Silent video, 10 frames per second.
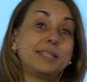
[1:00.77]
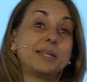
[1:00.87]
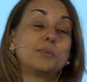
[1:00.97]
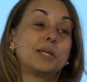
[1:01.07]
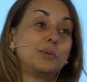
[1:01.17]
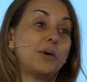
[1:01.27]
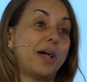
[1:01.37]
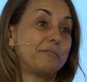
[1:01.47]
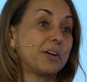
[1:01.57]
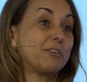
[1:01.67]
Then when you
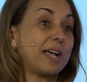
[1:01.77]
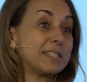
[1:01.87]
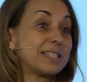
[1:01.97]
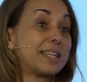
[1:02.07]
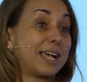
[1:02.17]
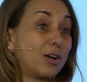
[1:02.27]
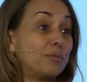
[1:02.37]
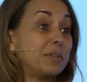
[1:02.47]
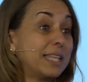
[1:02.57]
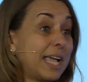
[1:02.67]
a crisis like
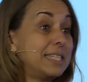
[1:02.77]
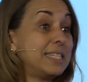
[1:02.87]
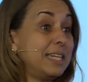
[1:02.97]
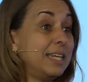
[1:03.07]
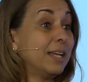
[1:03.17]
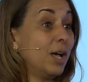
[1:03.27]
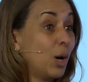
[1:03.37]
COVID-19,